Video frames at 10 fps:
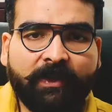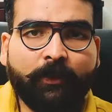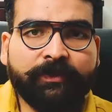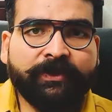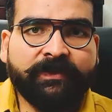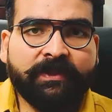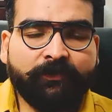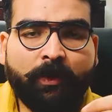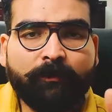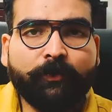the consciousness
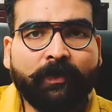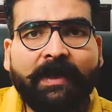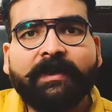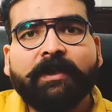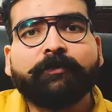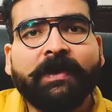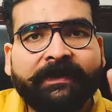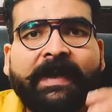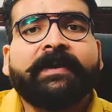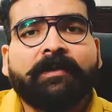from you right now, you are
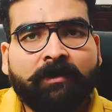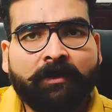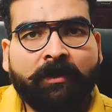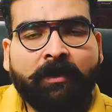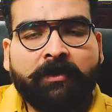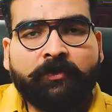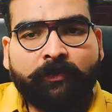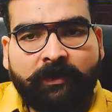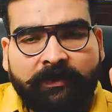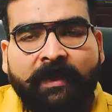dead. So
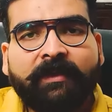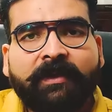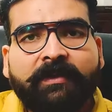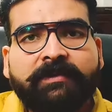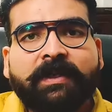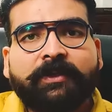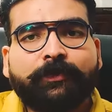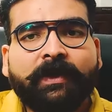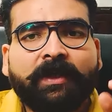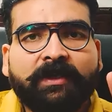the thing here is that
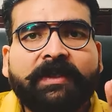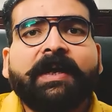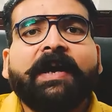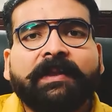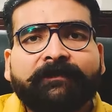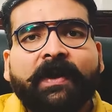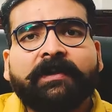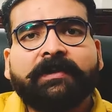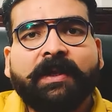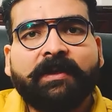you cannot deny the
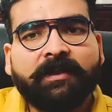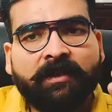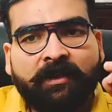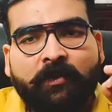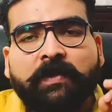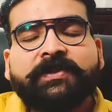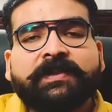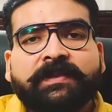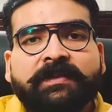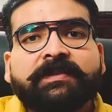fact that
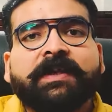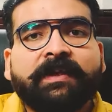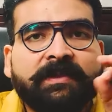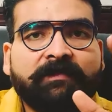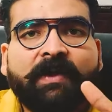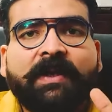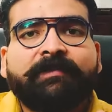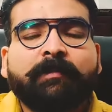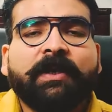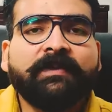consciousness is the reason why
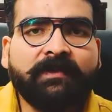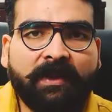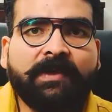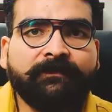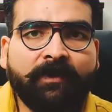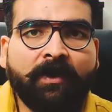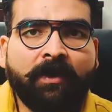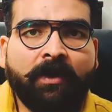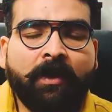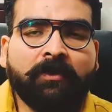everybody is alive.
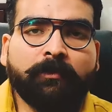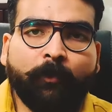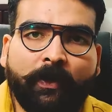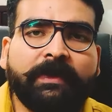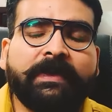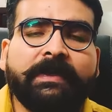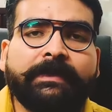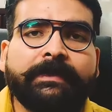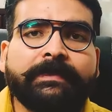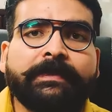So point here
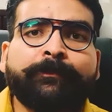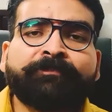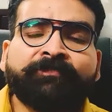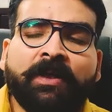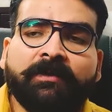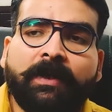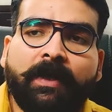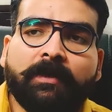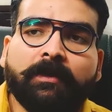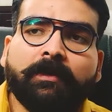is
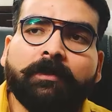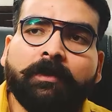that